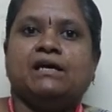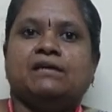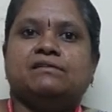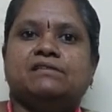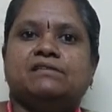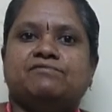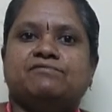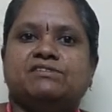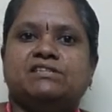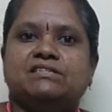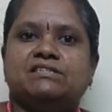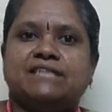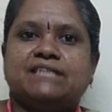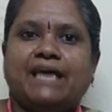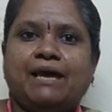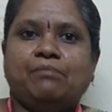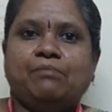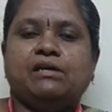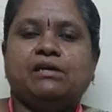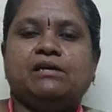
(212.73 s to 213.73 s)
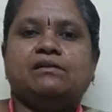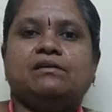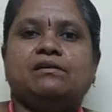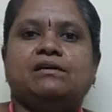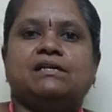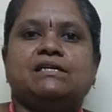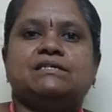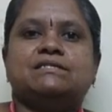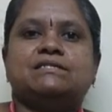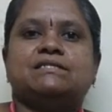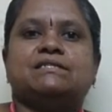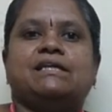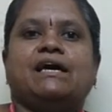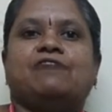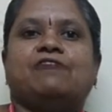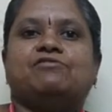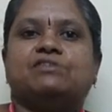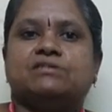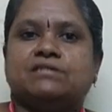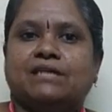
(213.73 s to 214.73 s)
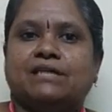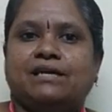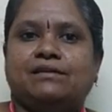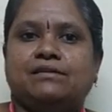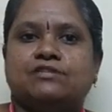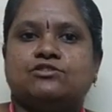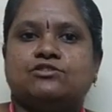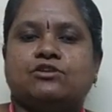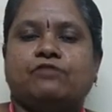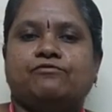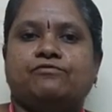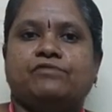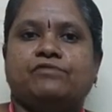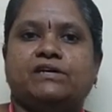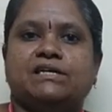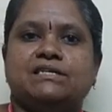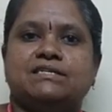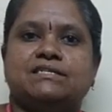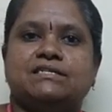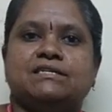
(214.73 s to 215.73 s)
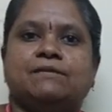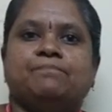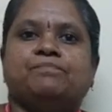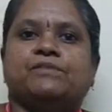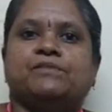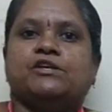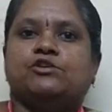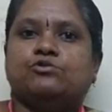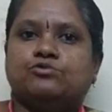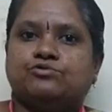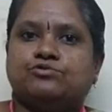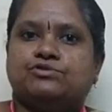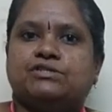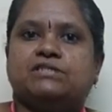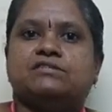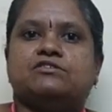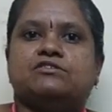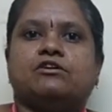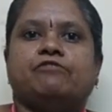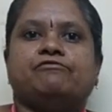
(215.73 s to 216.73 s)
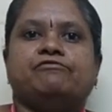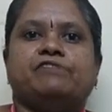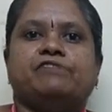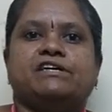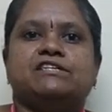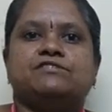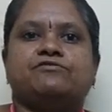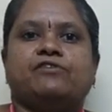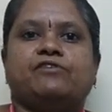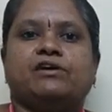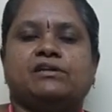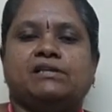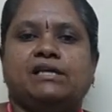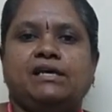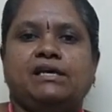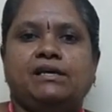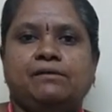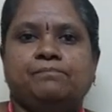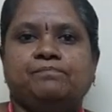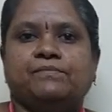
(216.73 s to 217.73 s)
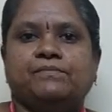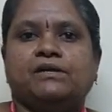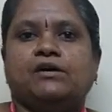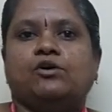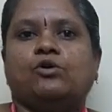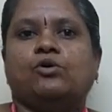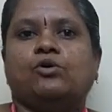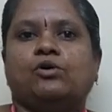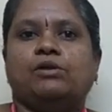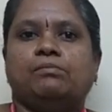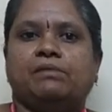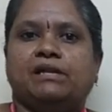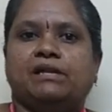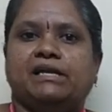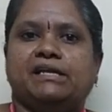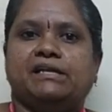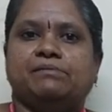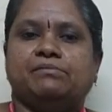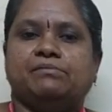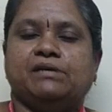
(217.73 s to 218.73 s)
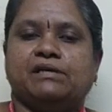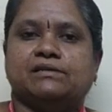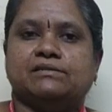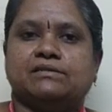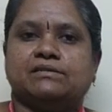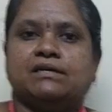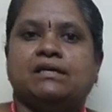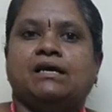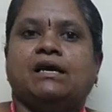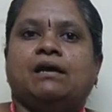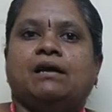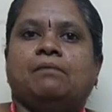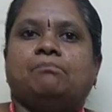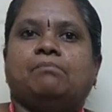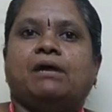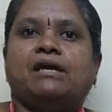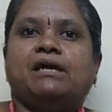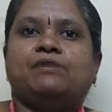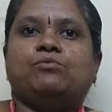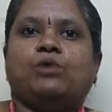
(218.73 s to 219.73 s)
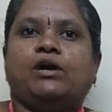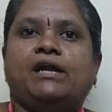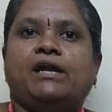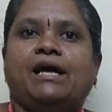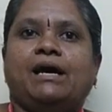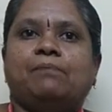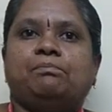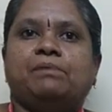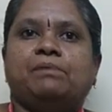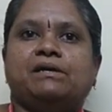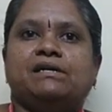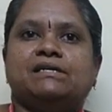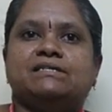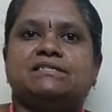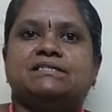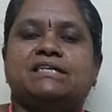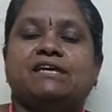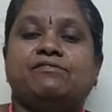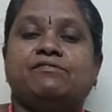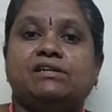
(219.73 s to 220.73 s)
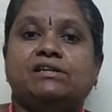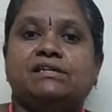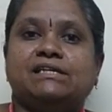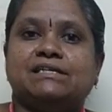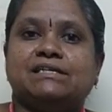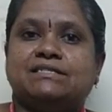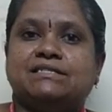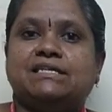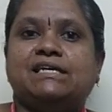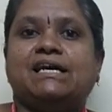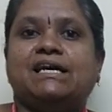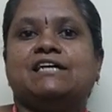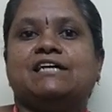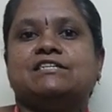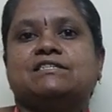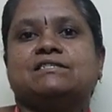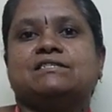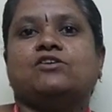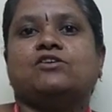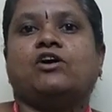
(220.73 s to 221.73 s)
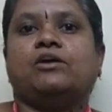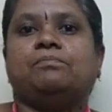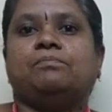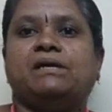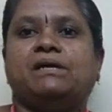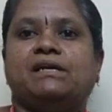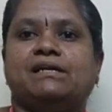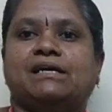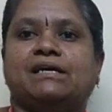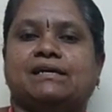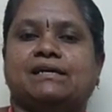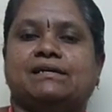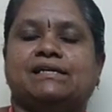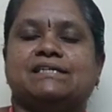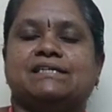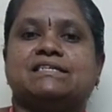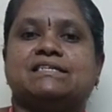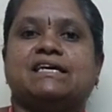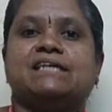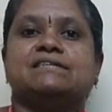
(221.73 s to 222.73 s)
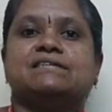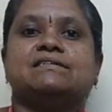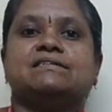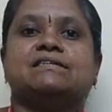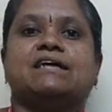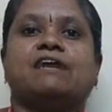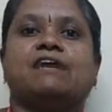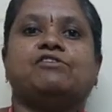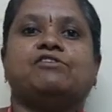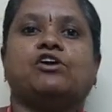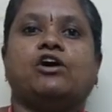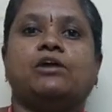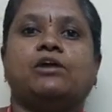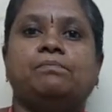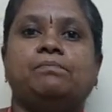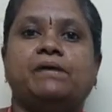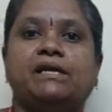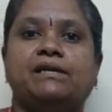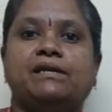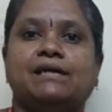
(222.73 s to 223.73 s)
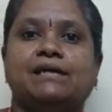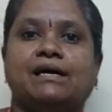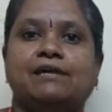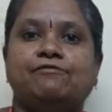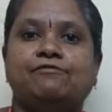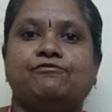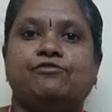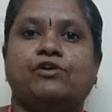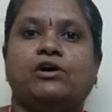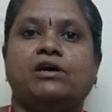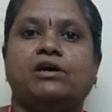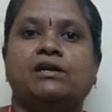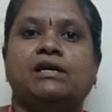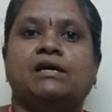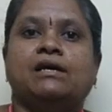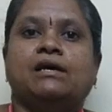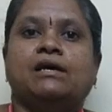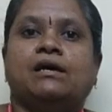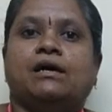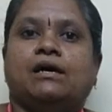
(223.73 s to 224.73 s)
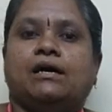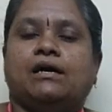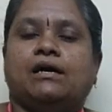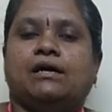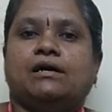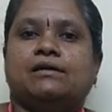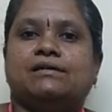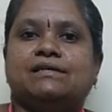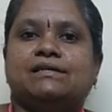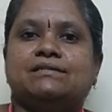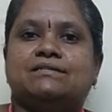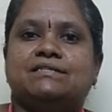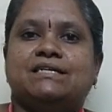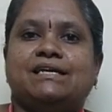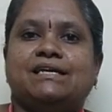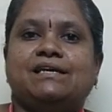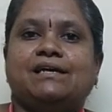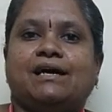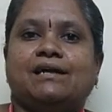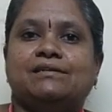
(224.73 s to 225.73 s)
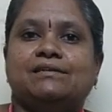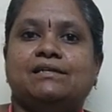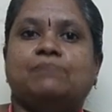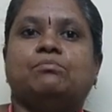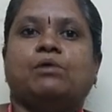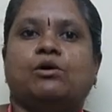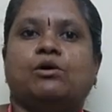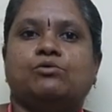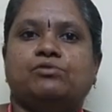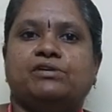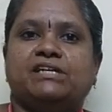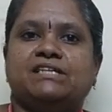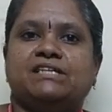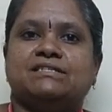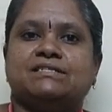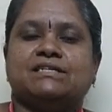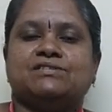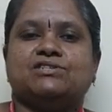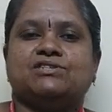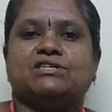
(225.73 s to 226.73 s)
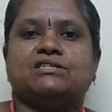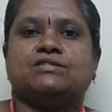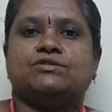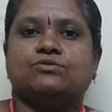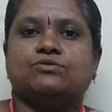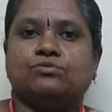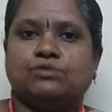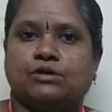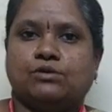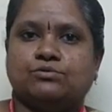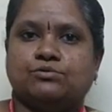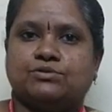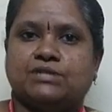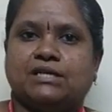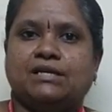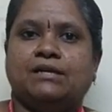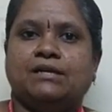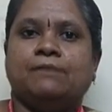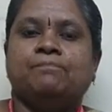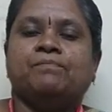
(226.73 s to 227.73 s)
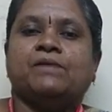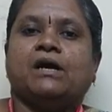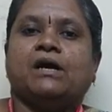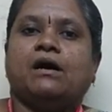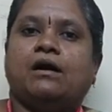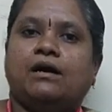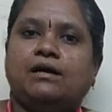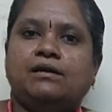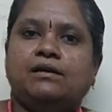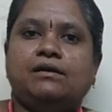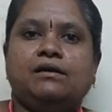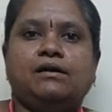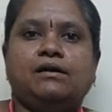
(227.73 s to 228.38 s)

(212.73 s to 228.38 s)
With the same ignorance, they have designed the softwares, used the softwares for the whole millennium year. But what happened is even testing has not been done. Test cases have not been done for testing at the boundaries such as 2000 or